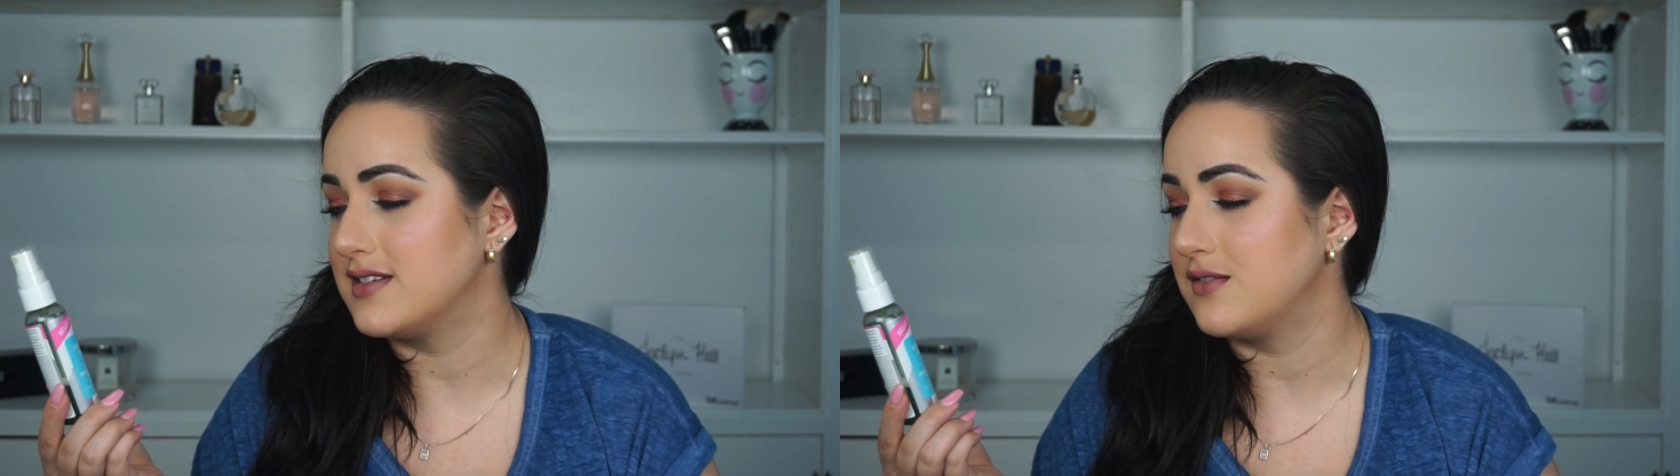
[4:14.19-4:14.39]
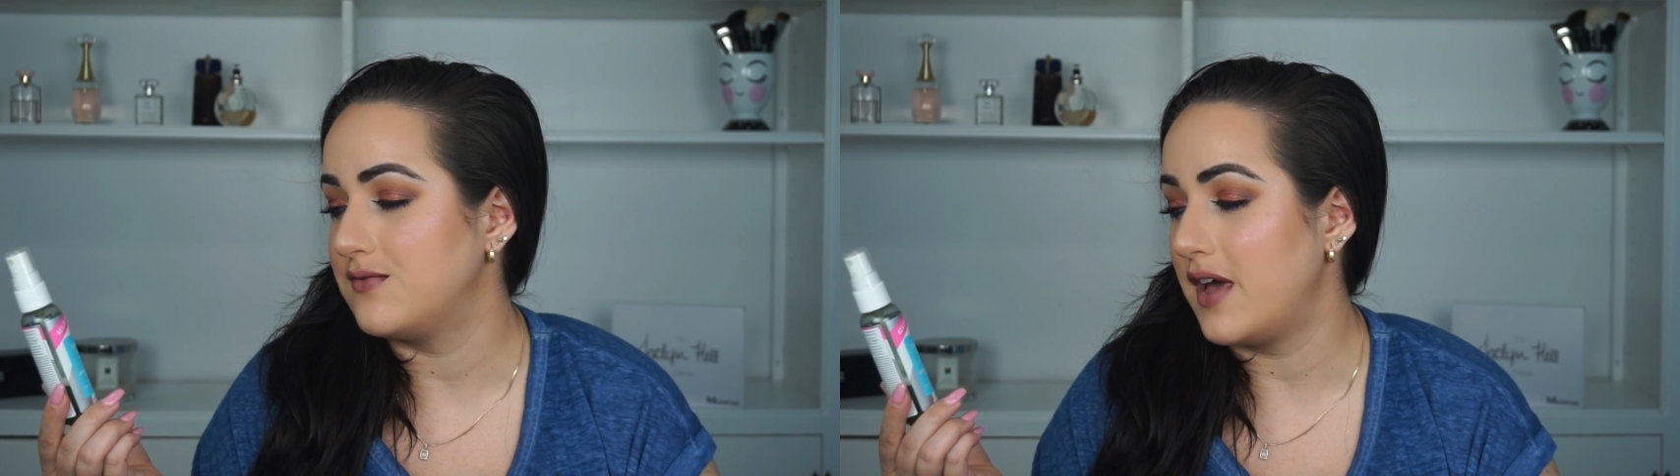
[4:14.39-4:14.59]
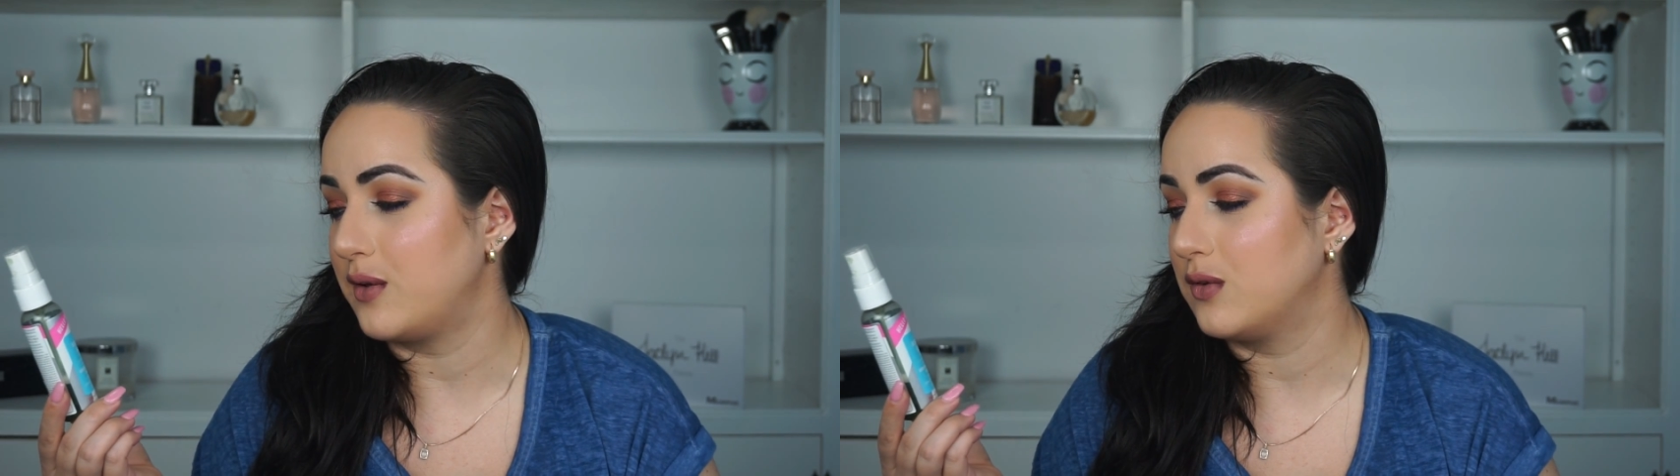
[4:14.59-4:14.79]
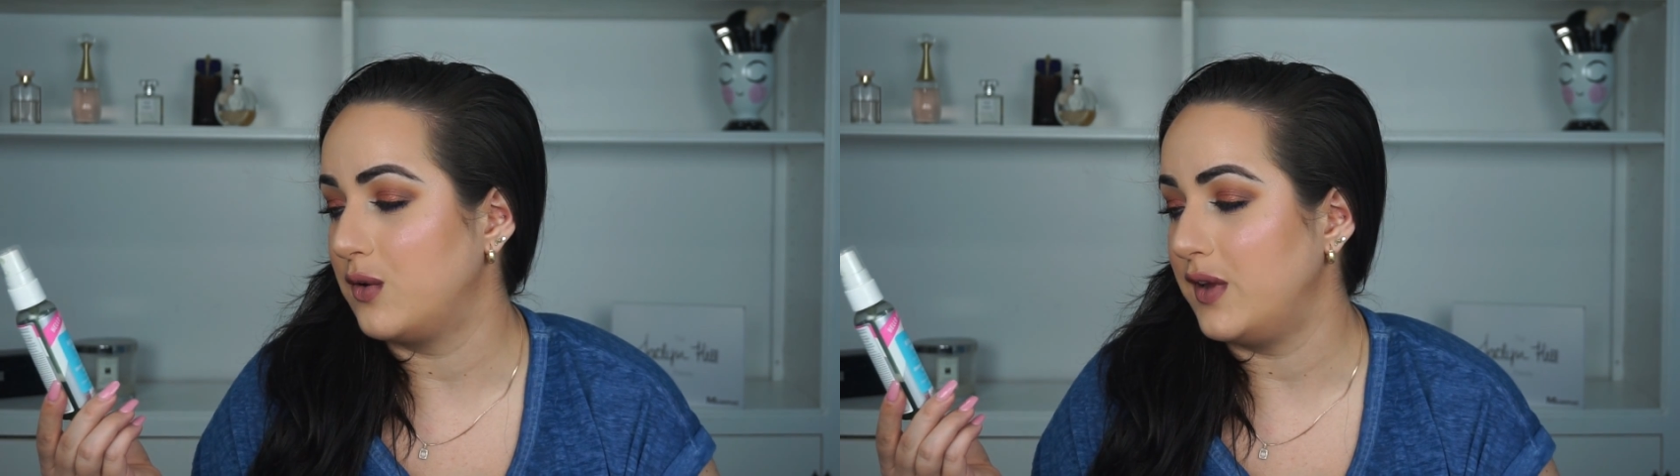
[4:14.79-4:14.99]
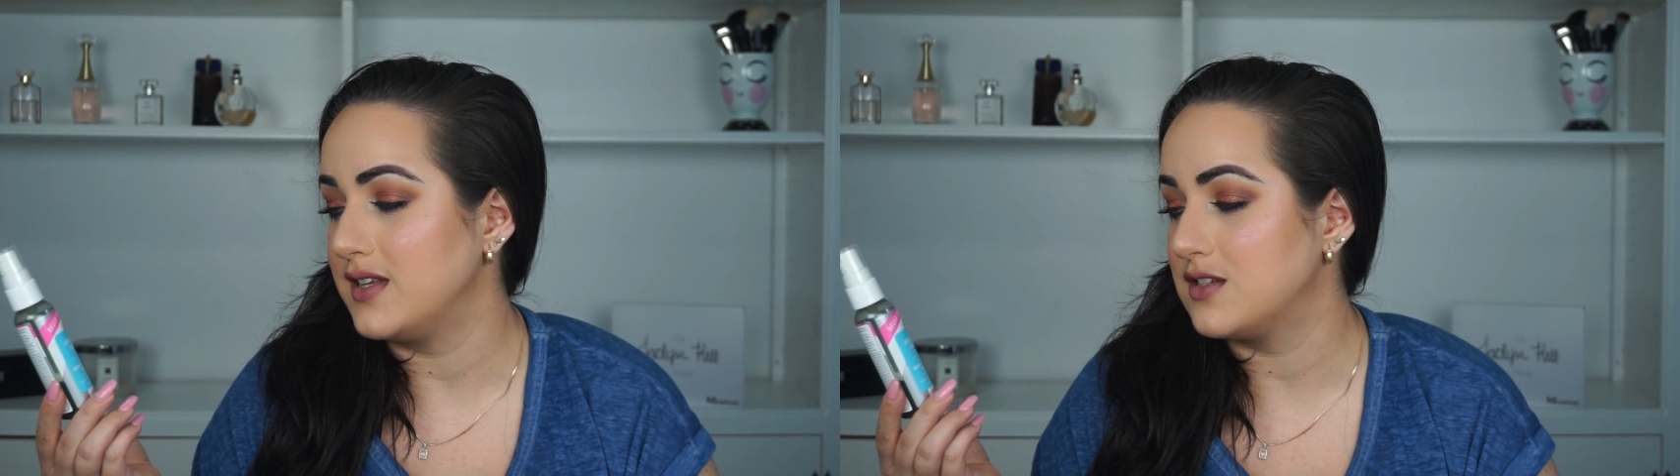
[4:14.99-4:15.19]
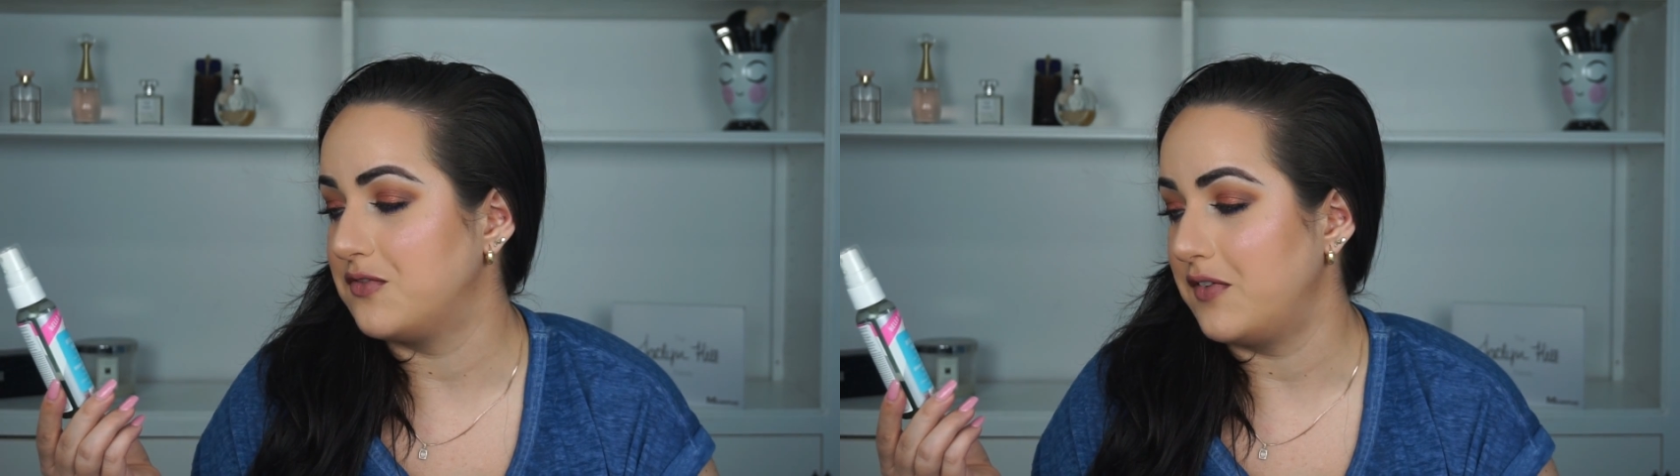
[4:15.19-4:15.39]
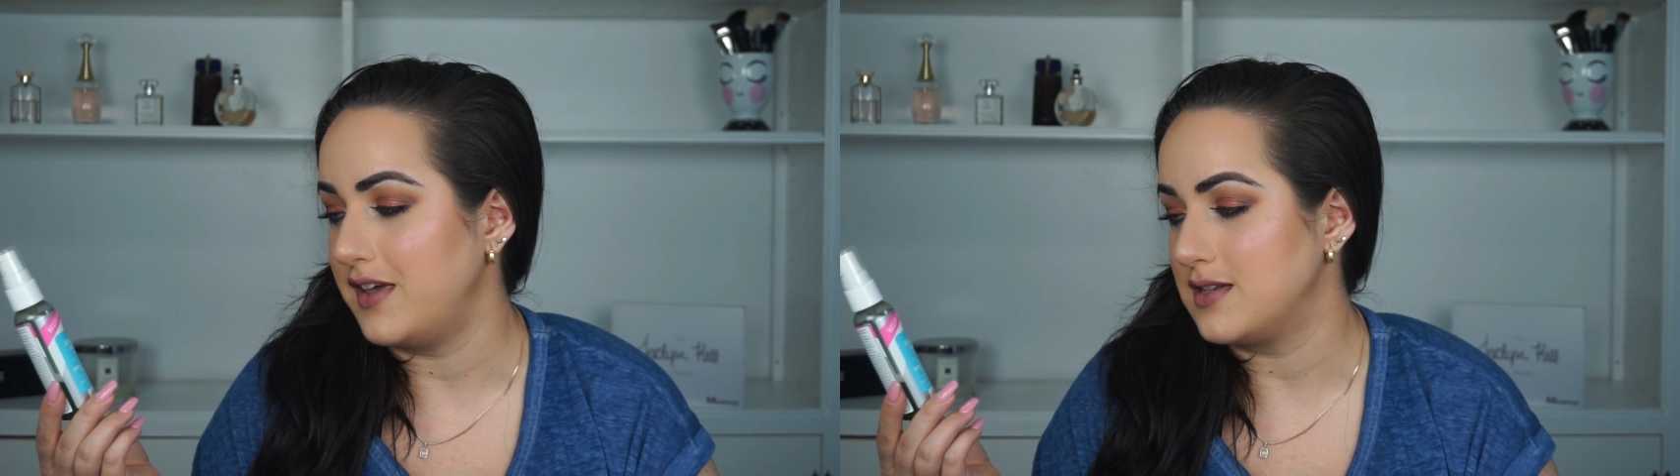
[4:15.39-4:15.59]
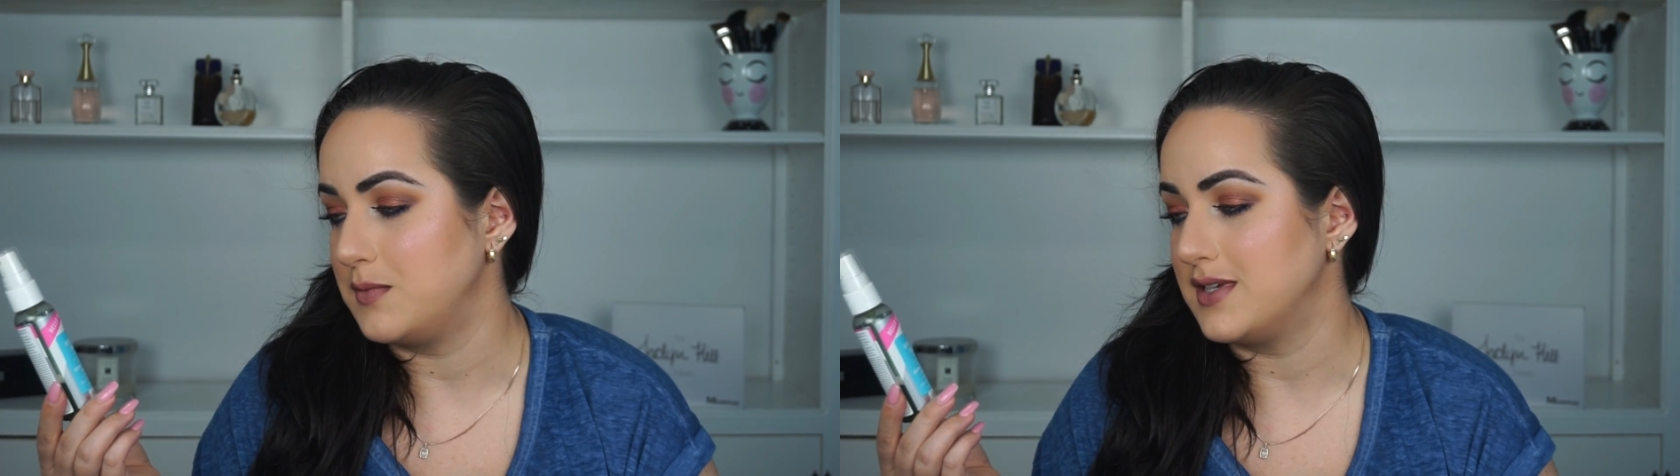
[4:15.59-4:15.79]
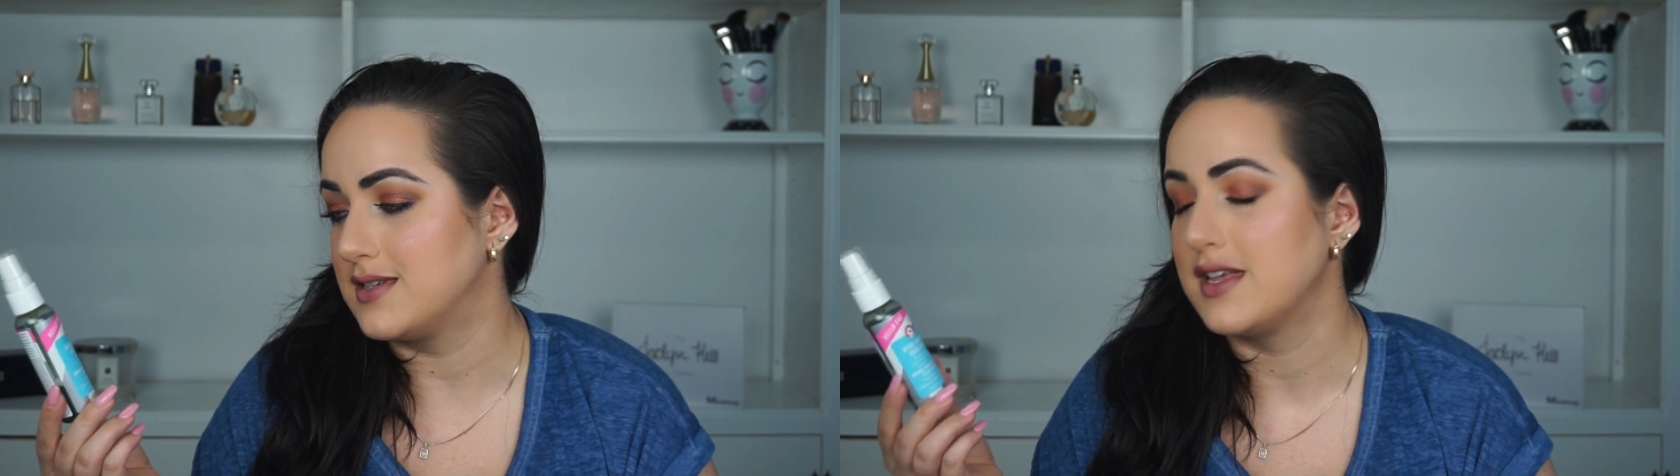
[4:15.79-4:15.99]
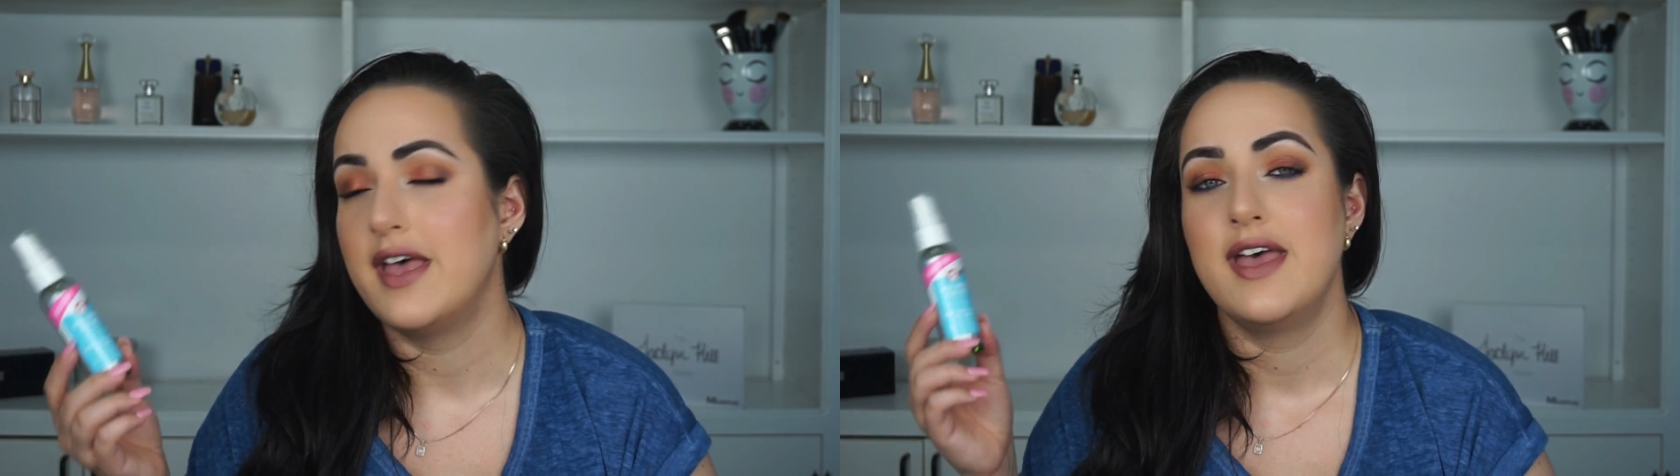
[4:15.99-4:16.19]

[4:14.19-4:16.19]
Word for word: is the Vital Greens Face Mist.